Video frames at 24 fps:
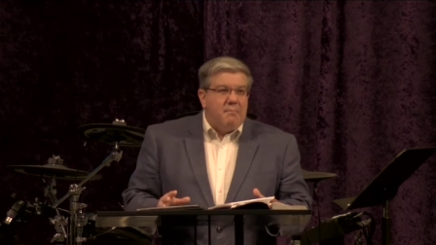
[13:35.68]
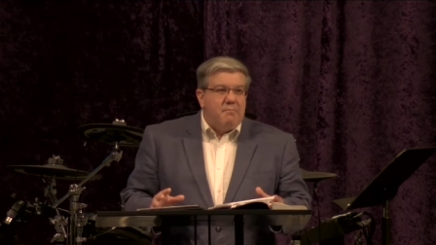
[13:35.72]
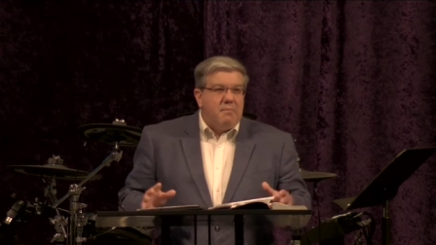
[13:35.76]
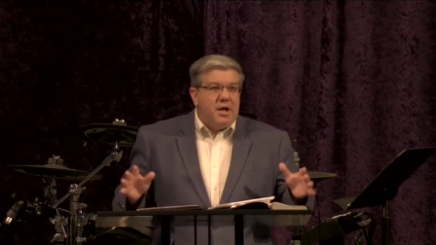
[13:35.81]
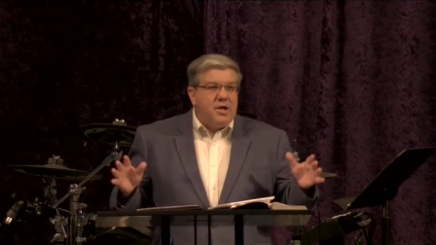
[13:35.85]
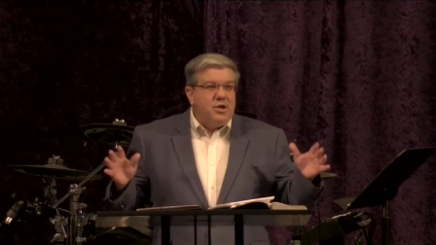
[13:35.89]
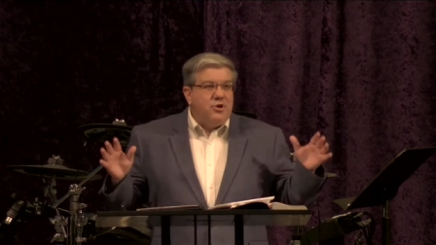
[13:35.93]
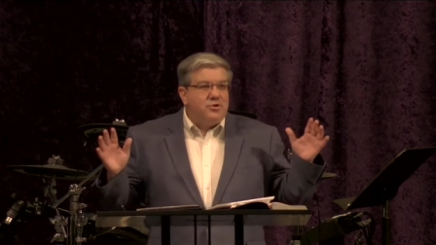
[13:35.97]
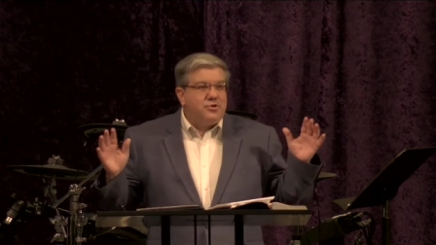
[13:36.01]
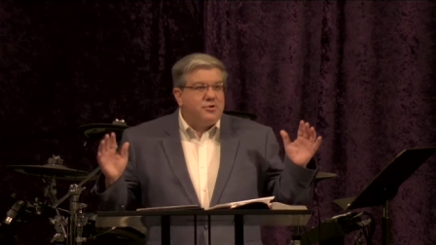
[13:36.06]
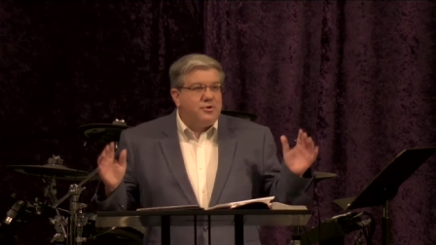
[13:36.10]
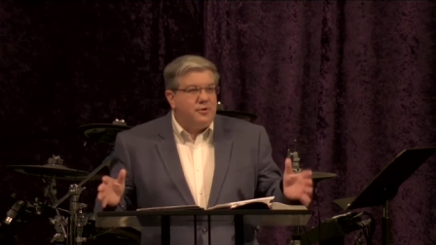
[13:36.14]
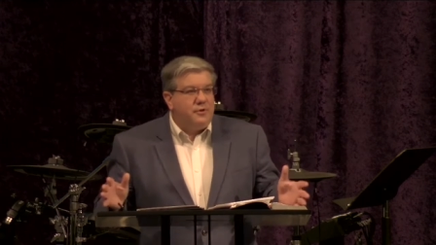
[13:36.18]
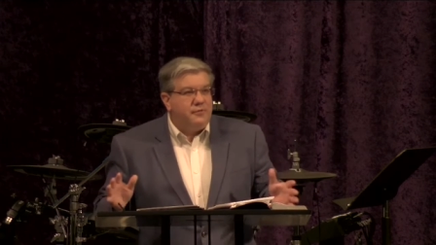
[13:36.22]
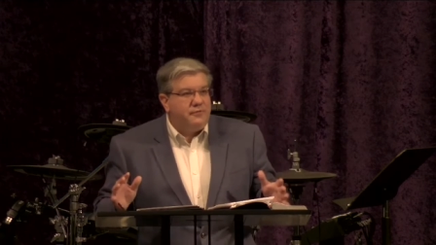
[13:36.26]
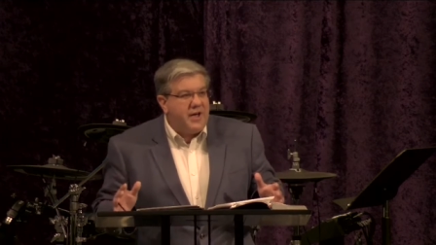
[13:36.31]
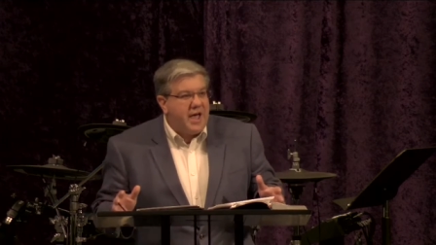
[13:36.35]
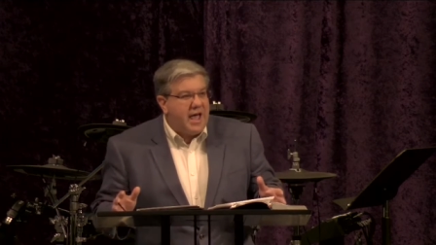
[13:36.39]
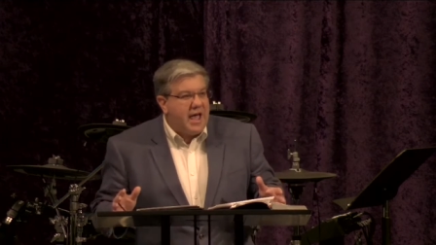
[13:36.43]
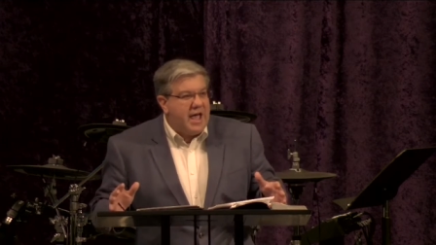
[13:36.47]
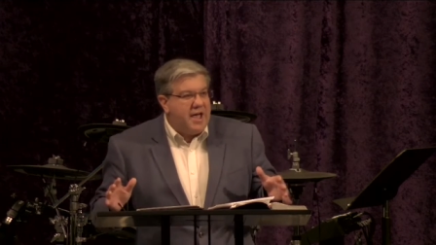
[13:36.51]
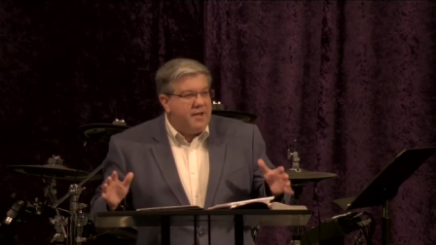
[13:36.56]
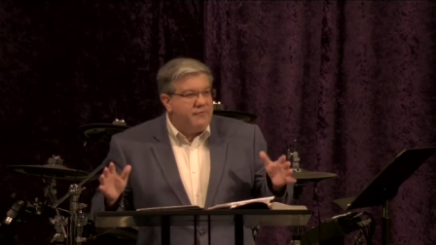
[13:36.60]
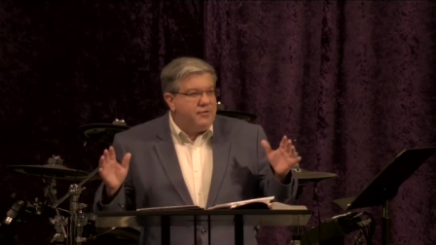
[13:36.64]
But you
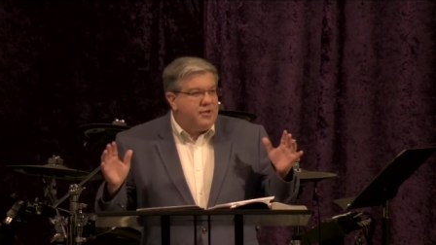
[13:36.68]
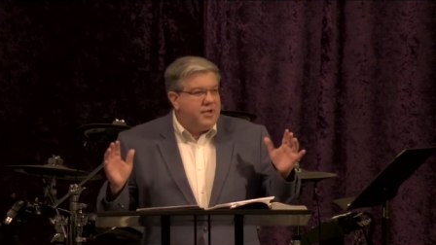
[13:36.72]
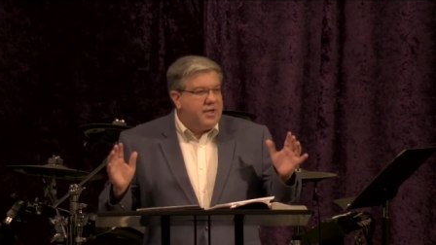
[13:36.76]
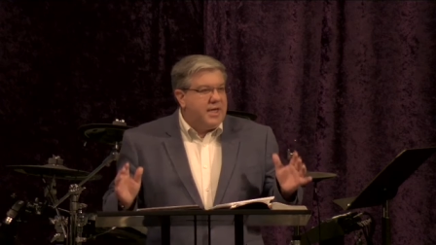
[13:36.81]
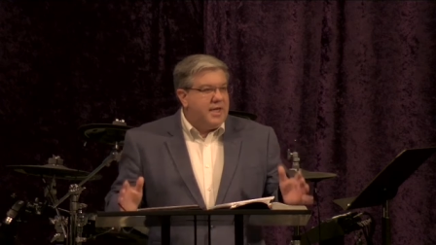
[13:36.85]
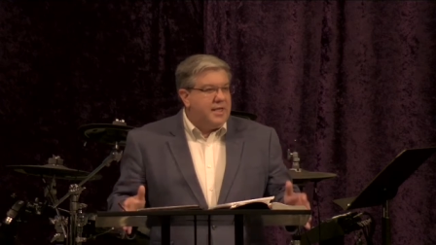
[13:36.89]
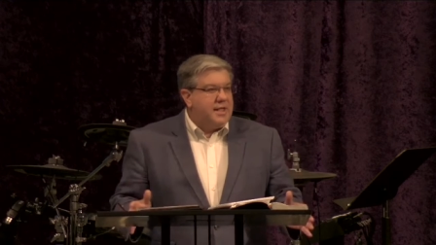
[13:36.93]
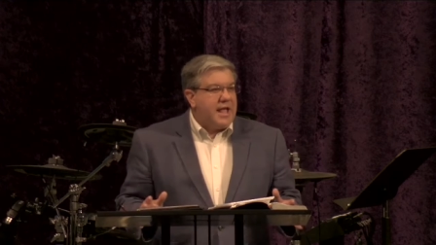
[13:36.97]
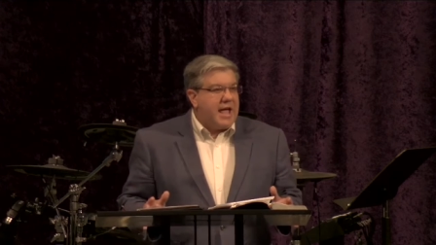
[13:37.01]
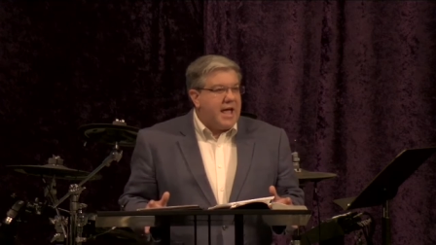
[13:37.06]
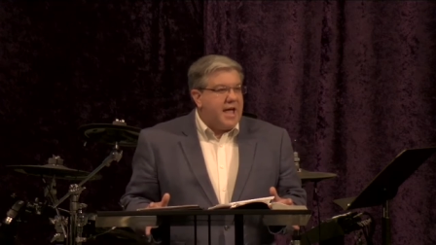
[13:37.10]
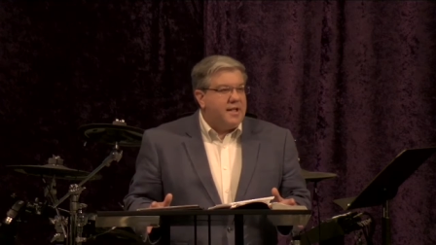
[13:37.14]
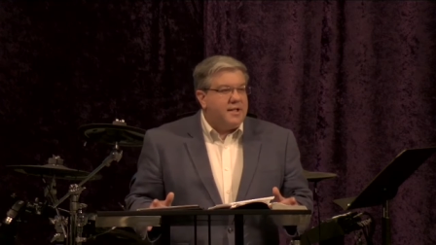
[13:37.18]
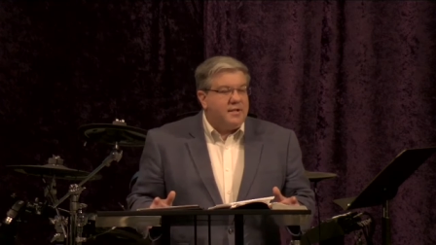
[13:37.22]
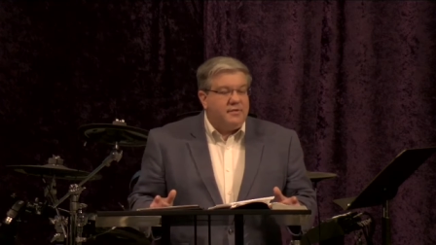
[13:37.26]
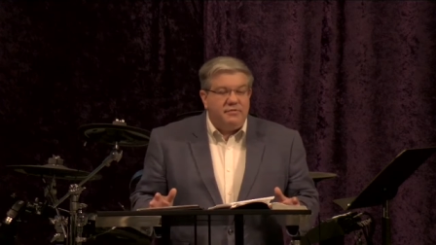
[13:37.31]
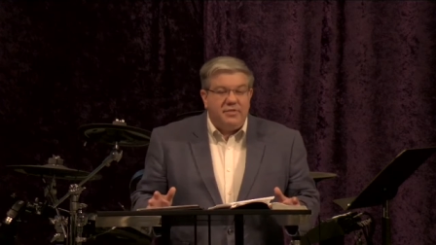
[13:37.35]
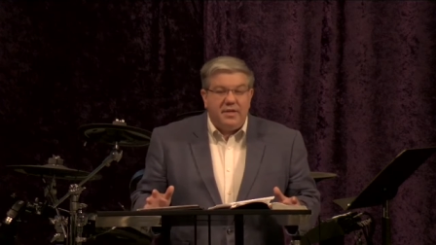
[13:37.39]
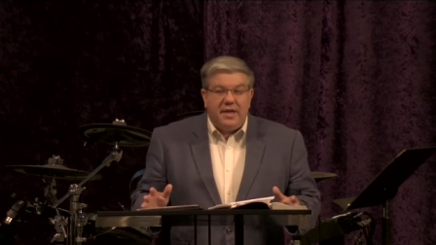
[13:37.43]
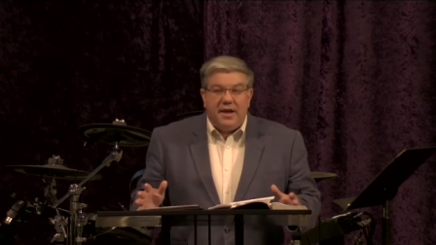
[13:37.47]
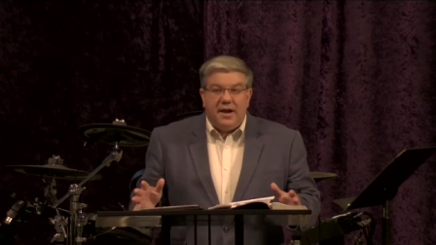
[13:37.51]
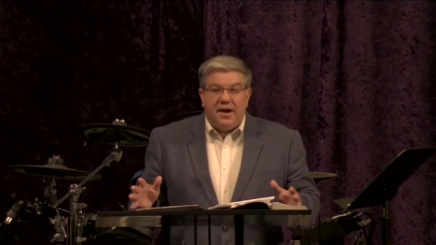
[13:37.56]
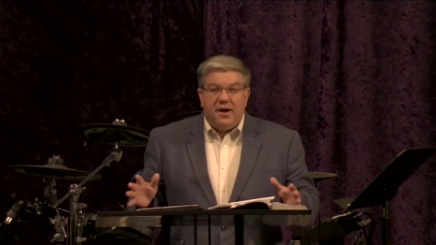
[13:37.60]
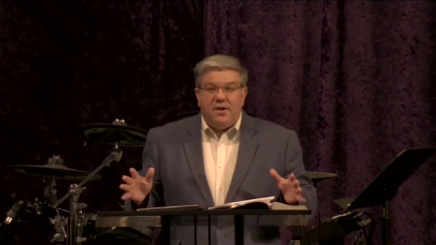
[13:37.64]
survive, you get out
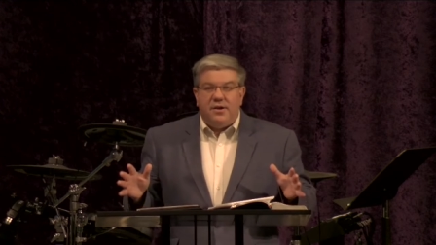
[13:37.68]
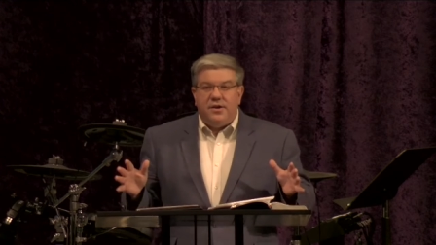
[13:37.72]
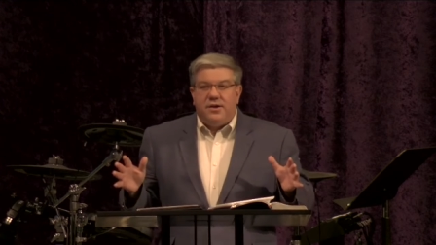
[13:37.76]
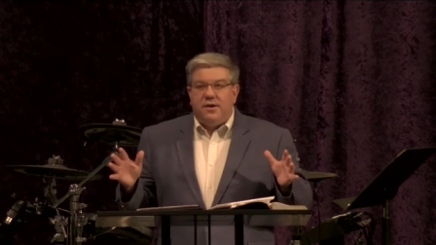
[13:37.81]
of there,